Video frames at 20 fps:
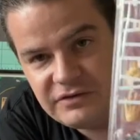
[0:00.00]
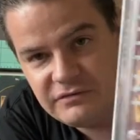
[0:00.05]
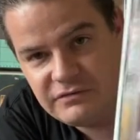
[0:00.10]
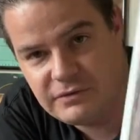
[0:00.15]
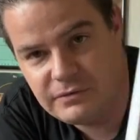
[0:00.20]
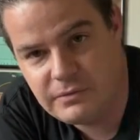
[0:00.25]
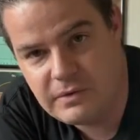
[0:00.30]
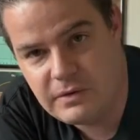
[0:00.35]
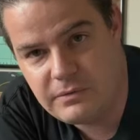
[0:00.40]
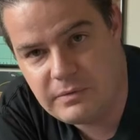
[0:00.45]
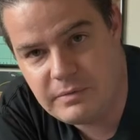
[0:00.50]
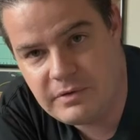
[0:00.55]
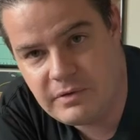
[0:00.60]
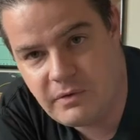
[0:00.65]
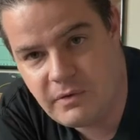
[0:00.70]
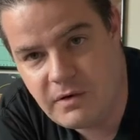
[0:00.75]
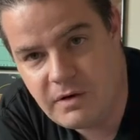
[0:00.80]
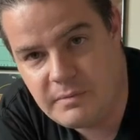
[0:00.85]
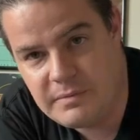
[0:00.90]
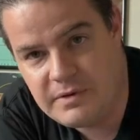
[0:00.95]
of the Red Ribbon
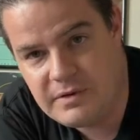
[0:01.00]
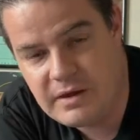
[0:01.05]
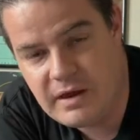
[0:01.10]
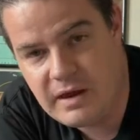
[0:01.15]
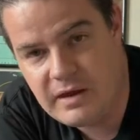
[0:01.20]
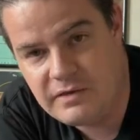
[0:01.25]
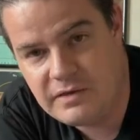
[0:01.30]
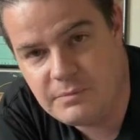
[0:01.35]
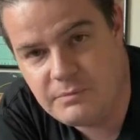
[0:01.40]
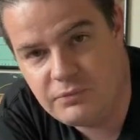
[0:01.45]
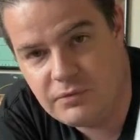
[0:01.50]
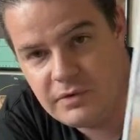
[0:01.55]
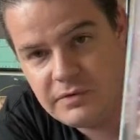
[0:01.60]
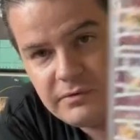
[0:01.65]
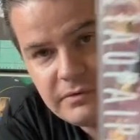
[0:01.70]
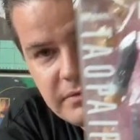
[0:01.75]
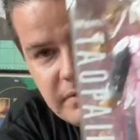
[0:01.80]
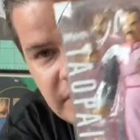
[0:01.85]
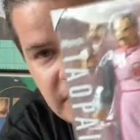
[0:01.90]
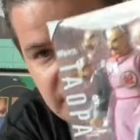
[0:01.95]
Army and the
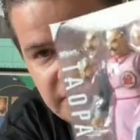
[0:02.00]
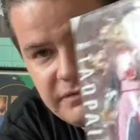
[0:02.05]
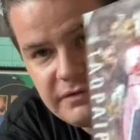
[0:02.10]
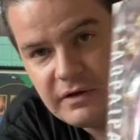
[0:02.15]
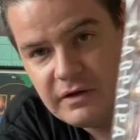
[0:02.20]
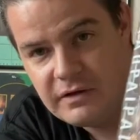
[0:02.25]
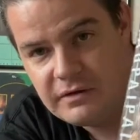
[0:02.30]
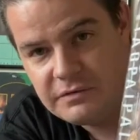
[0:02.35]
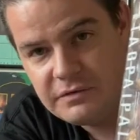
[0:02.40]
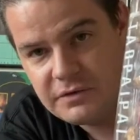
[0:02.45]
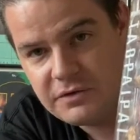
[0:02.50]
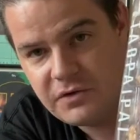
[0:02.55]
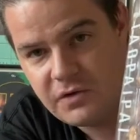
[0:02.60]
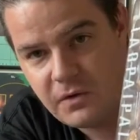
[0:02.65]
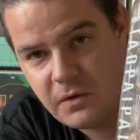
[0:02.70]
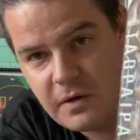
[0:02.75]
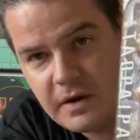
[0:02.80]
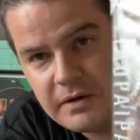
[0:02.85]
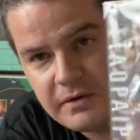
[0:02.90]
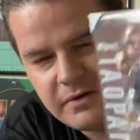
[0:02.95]
brother of the
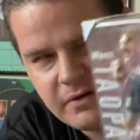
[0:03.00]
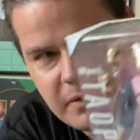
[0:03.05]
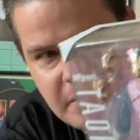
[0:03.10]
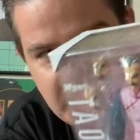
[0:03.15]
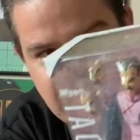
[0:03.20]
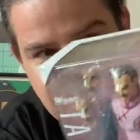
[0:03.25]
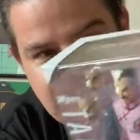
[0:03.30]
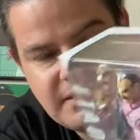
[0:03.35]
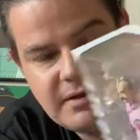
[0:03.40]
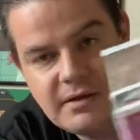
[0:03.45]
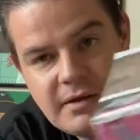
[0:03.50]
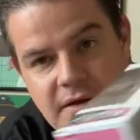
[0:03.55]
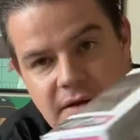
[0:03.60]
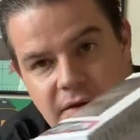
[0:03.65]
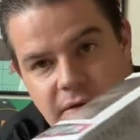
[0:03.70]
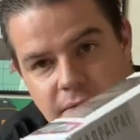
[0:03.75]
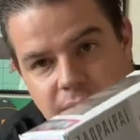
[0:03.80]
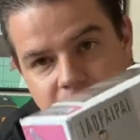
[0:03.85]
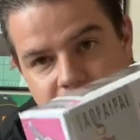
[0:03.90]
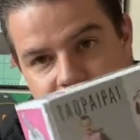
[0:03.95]
Crane Hermit.
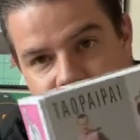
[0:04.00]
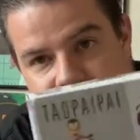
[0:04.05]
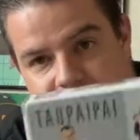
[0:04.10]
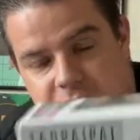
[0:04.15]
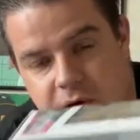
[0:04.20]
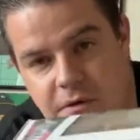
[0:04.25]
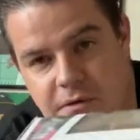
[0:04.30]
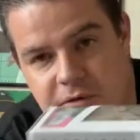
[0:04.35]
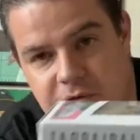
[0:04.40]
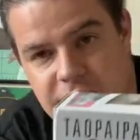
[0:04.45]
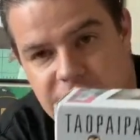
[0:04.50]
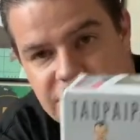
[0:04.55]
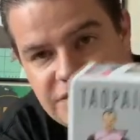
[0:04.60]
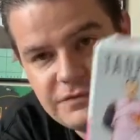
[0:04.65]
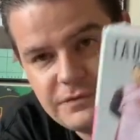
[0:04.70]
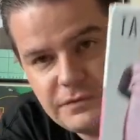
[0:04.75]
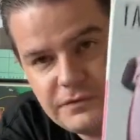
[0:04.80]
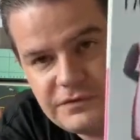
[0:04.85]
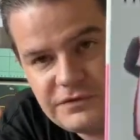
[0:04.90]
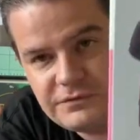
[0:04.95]
One of Goku's
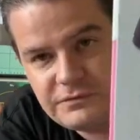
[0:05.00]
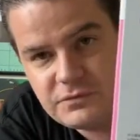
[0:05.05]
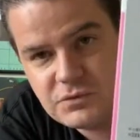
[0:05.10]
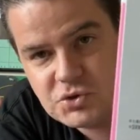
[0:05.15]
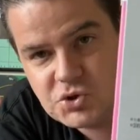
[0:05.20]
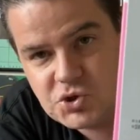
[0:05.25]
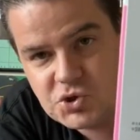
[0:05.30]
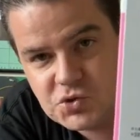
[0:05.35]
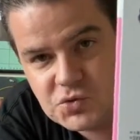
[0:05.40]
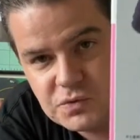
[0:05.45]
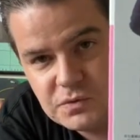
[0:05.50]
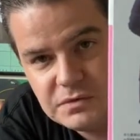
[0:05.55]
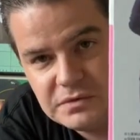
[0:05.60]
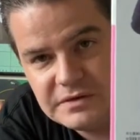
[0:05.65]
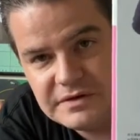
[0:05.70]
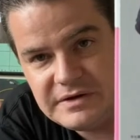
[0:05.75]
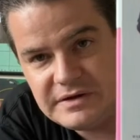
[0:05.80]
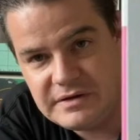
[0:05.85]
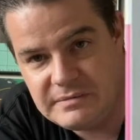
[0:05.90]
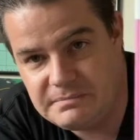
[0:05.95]
first
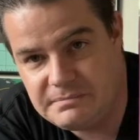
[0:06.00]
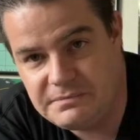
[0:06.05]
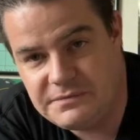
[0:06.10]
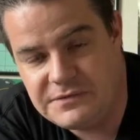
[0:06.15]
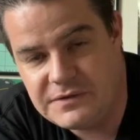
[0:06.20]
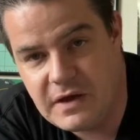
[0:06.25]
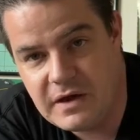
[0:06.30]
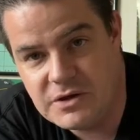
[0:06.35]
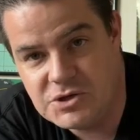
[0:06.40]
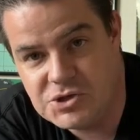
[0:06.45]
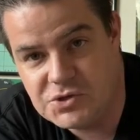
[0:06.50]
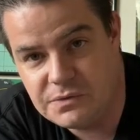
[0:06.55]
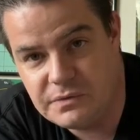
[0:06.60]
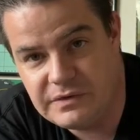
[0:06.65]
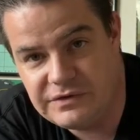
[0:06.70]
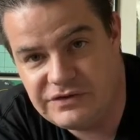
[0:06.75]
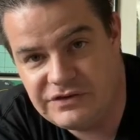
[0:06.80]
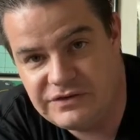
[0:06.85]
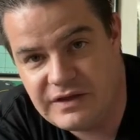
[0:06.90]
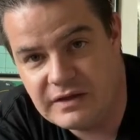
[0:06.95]
truly
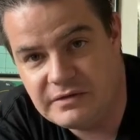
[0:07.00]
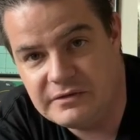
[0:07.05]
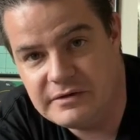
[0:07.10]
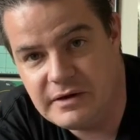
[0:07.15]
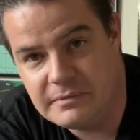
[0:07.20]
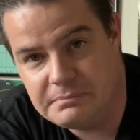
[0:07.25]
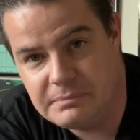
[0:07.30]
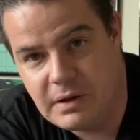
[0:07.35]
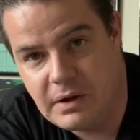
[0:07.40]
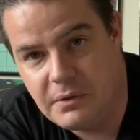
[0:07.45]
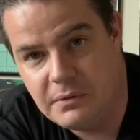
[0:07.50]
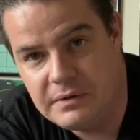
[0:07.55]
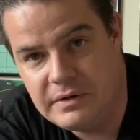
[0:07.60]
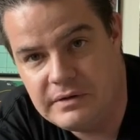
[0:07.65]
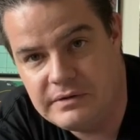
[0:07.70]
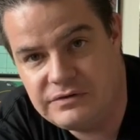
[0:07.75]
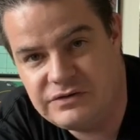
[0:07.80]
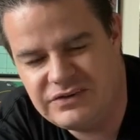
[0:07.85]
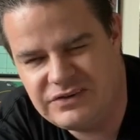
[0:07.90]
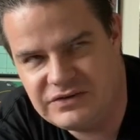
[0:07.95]
dangerous, deadly
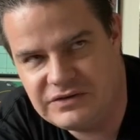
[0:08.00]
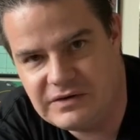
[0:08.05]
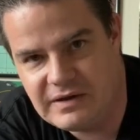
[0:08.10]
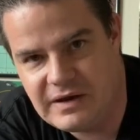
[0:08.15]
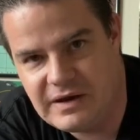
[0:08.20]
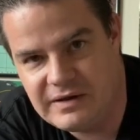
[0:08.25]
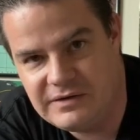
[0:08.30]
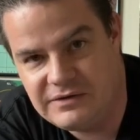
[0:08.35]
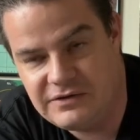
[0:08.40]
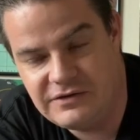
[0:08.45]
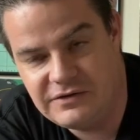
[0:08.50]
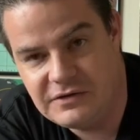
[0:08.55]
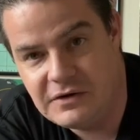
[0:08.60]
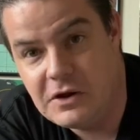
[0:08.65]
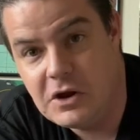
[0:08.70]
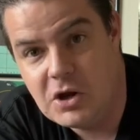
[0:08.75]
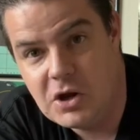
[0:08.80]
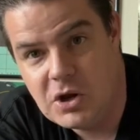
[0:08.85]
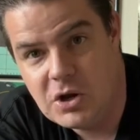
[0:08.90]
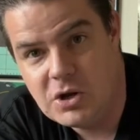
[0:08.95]
opponents, and
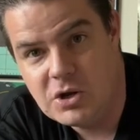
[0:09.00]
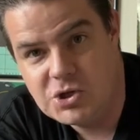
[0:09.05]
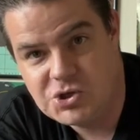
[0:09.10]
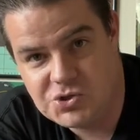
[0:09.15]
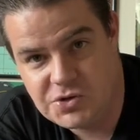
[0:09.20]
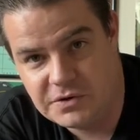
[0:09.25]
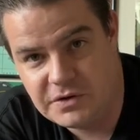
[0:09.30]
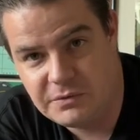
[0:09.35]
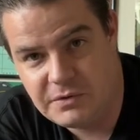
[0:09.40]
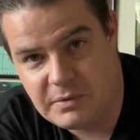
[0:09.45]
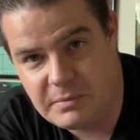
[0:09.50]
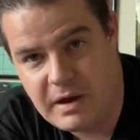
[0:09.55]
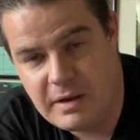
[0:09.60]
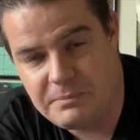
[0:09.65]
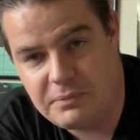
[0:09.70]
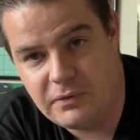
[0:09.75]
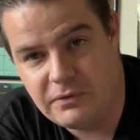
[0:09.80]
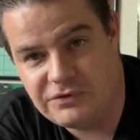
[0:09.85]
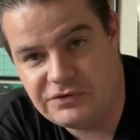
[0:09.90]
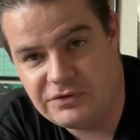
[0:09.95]
certainly one of my
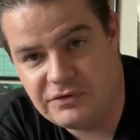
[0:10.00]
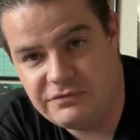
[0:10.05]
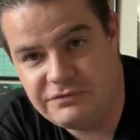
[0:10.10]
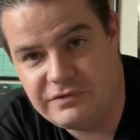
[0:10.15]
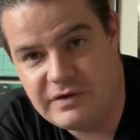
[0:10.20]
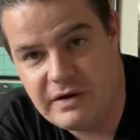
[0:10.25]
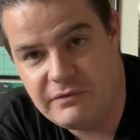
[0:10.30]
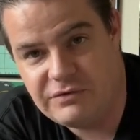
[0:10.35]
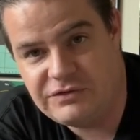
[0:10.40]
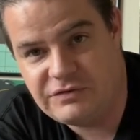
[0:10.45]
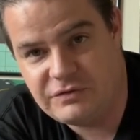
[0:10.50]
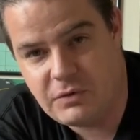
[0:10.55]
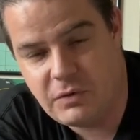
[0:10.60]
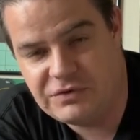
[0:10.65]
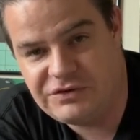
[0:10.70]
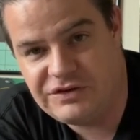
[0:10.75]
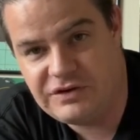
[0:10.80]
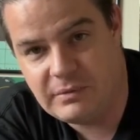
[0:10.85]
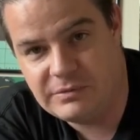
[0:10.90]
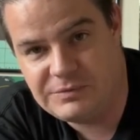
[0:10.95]
personal favorites. Of
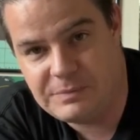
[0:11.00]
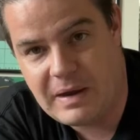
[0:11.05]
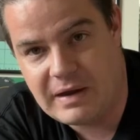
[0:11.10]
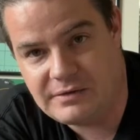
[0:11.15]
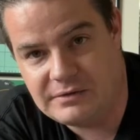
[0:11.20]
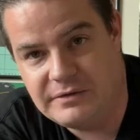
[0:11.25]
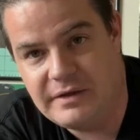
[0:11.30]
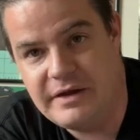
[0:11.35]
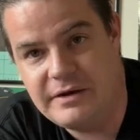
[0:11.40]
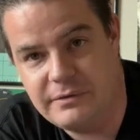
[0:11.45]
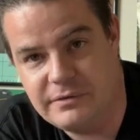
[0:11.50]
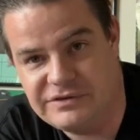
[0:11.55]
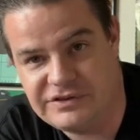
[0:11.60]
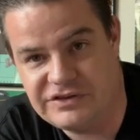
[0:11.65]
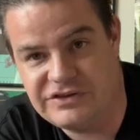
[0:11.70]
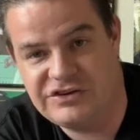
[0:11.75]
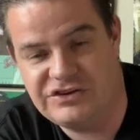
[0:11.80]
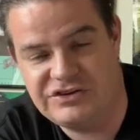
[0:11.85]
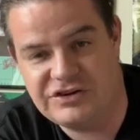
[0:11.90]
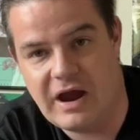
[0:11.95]
course, he comes back later as a
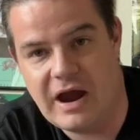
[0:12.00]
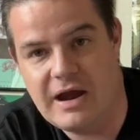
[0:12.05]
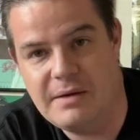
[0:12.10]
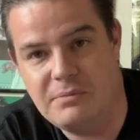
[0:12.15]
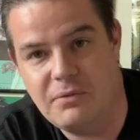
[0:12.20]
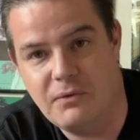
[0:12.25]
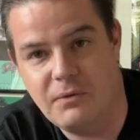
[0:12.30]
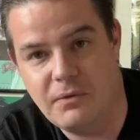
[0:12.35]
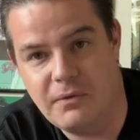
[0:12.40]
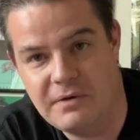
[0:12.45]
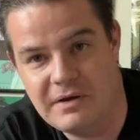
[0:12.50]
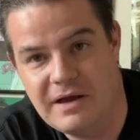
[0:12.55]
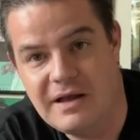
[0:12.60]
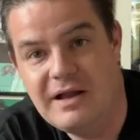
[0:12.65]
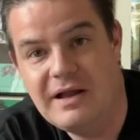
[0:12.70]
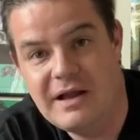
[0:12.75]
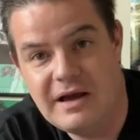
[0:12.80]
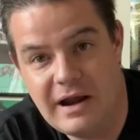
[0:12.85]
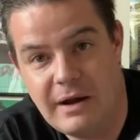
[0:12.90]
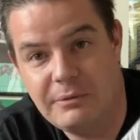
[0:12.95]
cyborg,
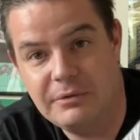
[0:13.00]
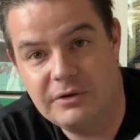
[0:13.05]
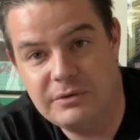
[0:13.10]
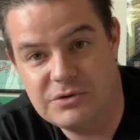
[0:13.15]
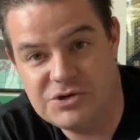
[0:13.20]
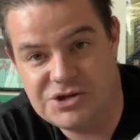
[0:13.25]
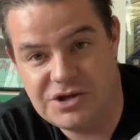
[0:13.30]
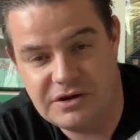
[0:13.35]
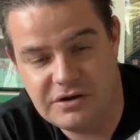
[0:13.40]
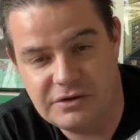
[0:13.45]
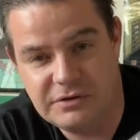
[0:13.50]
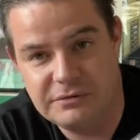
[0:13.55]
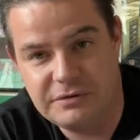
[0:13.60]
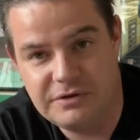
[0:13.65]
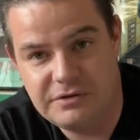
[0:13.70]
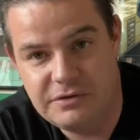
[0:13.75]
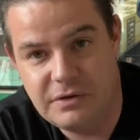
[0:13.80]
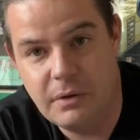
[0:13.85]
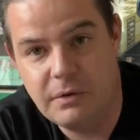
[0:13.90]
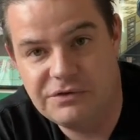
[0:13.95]
and I really wish that
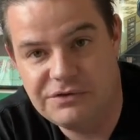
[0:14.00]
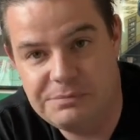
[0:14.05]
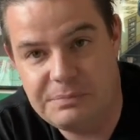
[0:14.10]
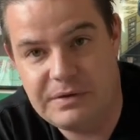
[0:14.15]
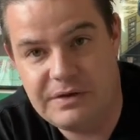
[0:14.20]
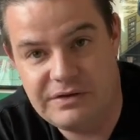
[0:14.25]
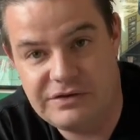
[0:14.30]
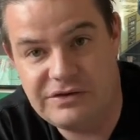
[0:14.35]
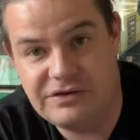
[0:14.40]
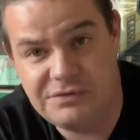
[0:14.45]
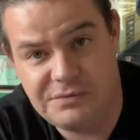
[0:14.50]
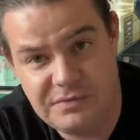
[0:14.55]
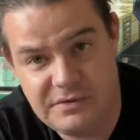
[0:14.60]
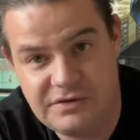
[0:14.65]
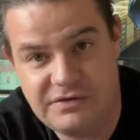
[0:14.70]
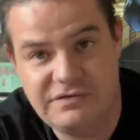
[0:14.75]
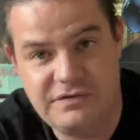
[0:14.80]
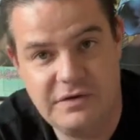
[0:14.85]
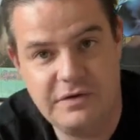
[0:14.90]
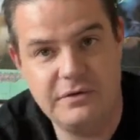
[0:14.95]
included those pieces with
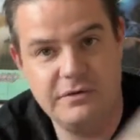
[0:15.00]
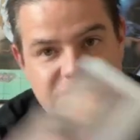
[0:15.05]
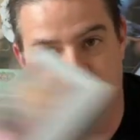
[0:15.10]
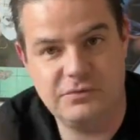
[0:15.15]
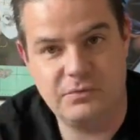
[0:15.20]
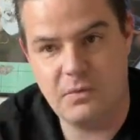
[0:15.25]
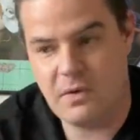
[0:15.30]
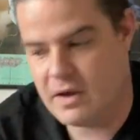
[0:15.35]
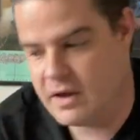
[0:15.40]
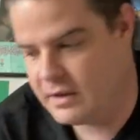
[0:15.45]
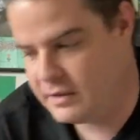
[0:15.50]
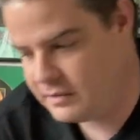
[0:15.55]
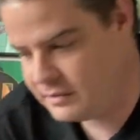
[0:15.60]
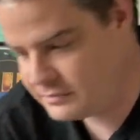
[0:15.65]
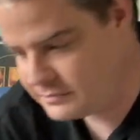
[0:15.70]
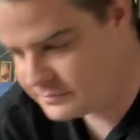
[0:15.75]
this figure as well.